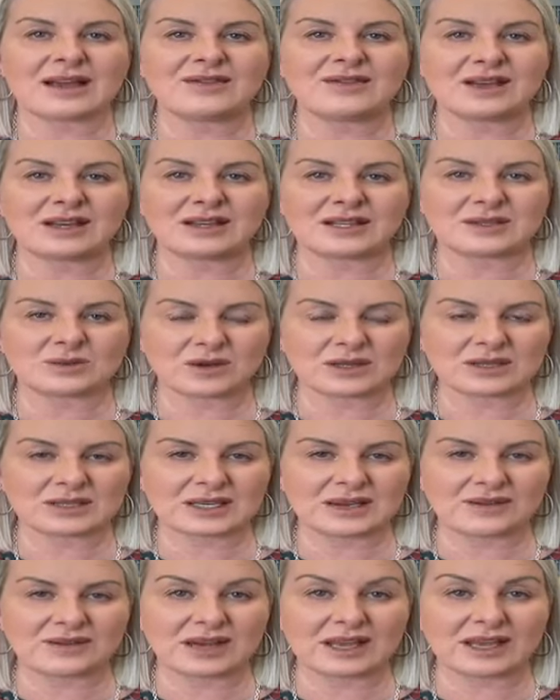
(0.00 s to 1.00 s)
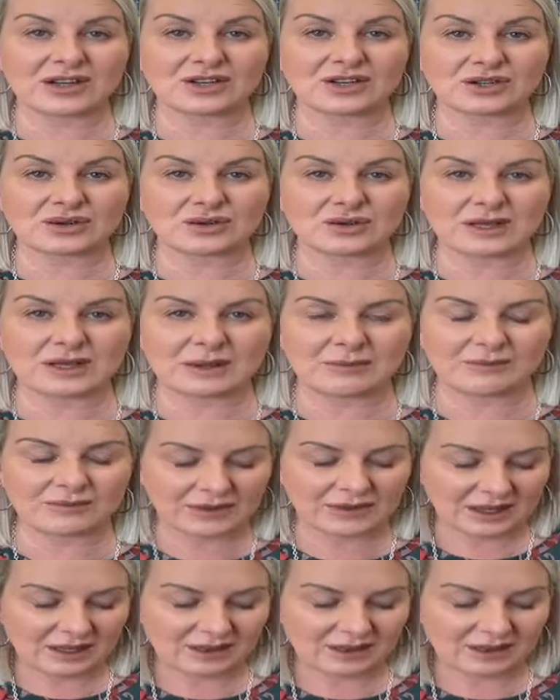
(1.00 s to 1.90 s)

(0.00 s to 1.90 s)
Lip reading: and that is what's given out to them.